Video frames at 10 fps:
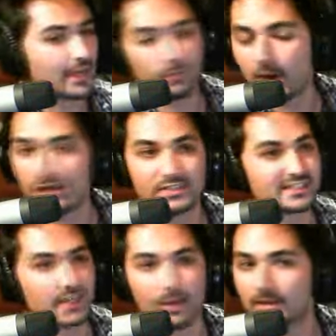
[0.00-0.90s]
okay, where
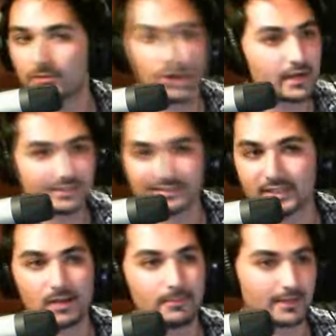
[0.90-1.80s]
is it coming? Where is
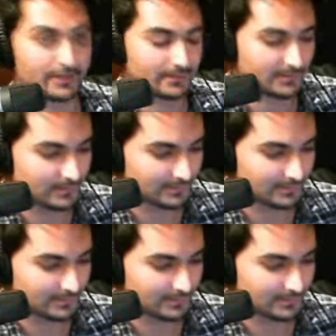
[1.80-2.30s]
it coming?